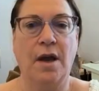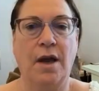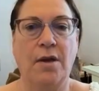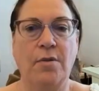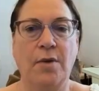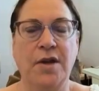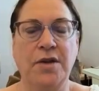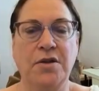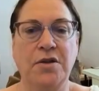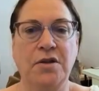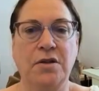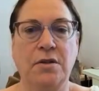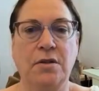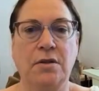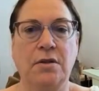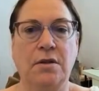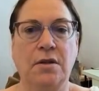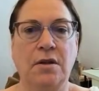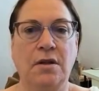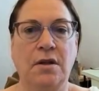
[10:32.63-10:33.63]
Hi,
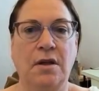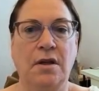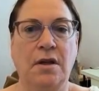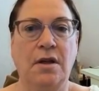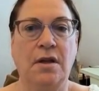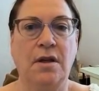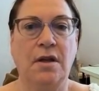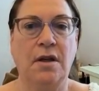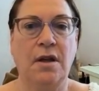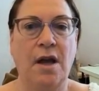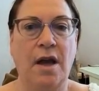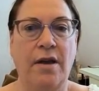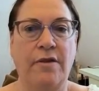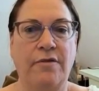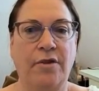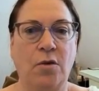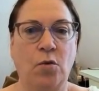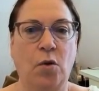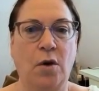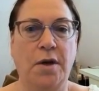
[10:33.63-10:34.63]
Rachel. Hi,
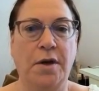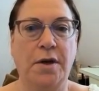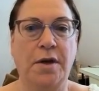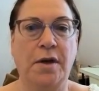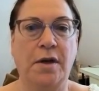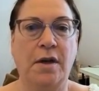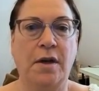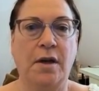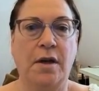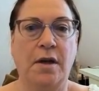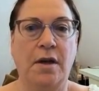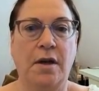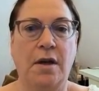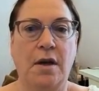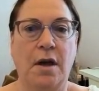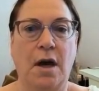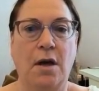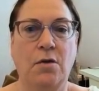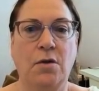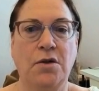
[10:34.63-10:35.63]
everyone.
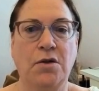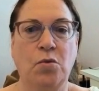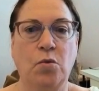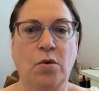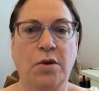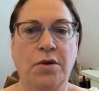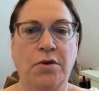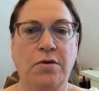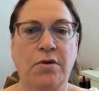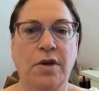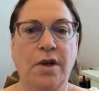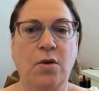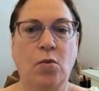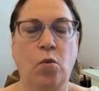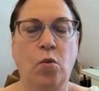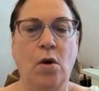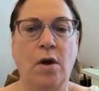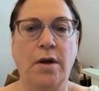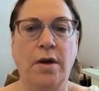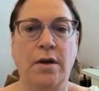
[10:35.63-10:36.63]
I was
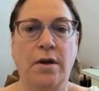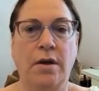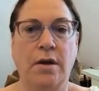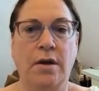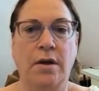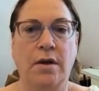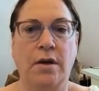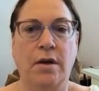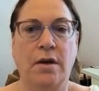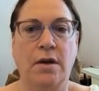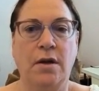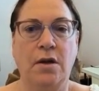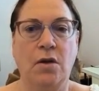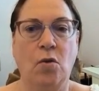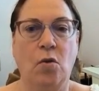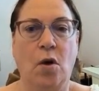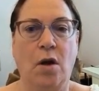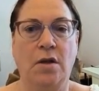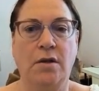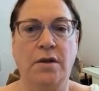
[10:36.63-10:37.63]
wondering what
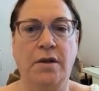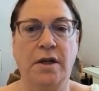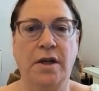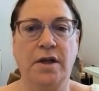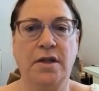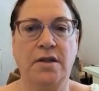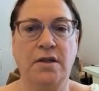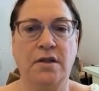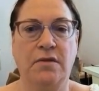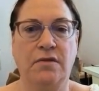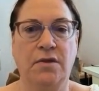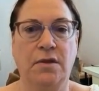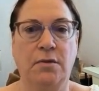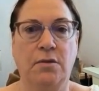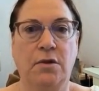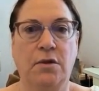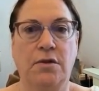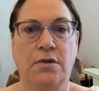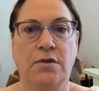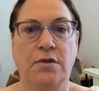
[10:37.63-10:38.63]
qualities of
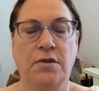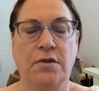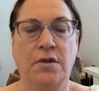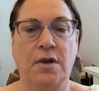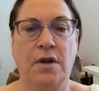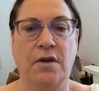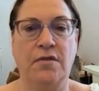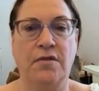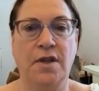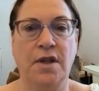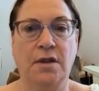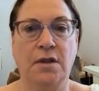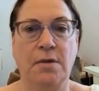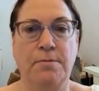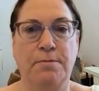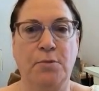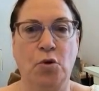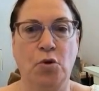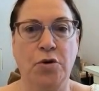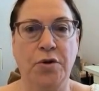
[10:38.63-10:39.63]
the
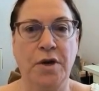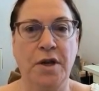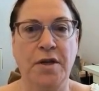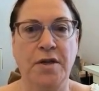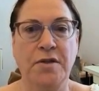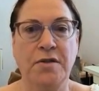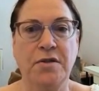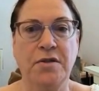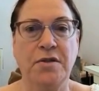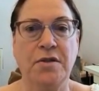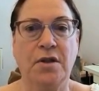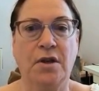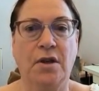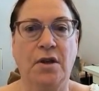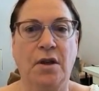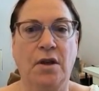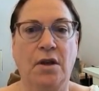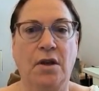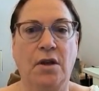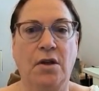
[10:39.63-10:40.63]
Lemurians
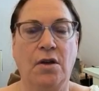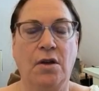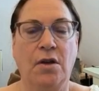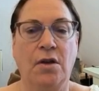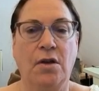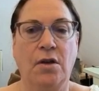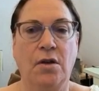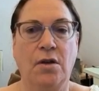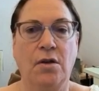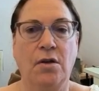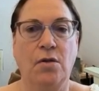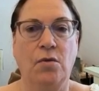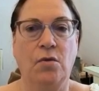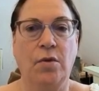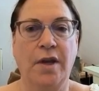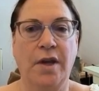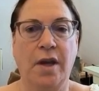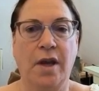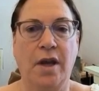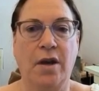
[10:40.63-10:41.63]

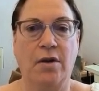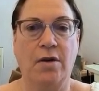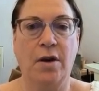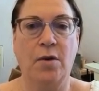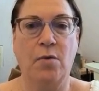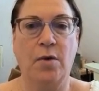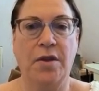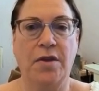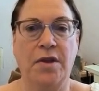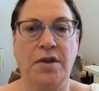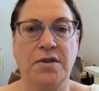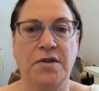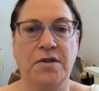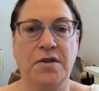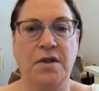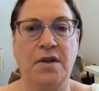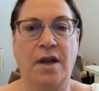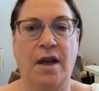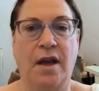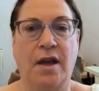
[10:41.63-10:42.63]
we carry with us
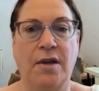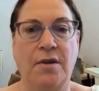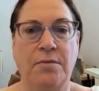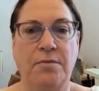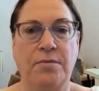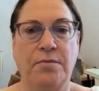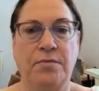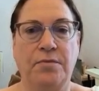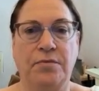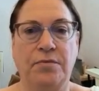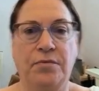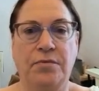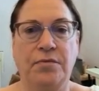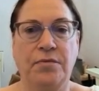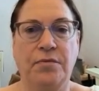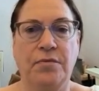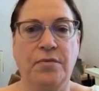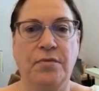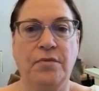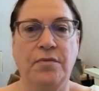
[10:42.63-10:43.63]
today.
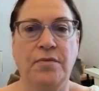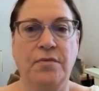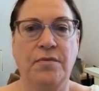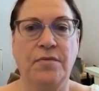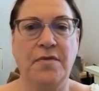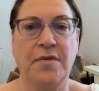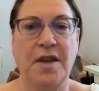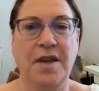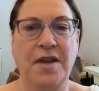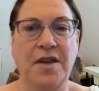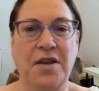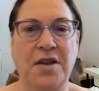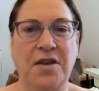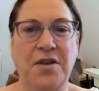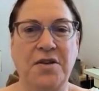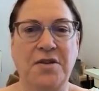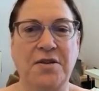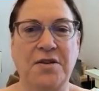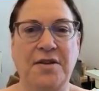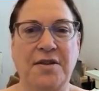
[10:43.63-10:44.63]
Thank
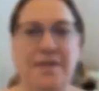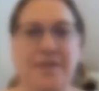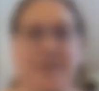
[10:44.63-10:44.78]
you.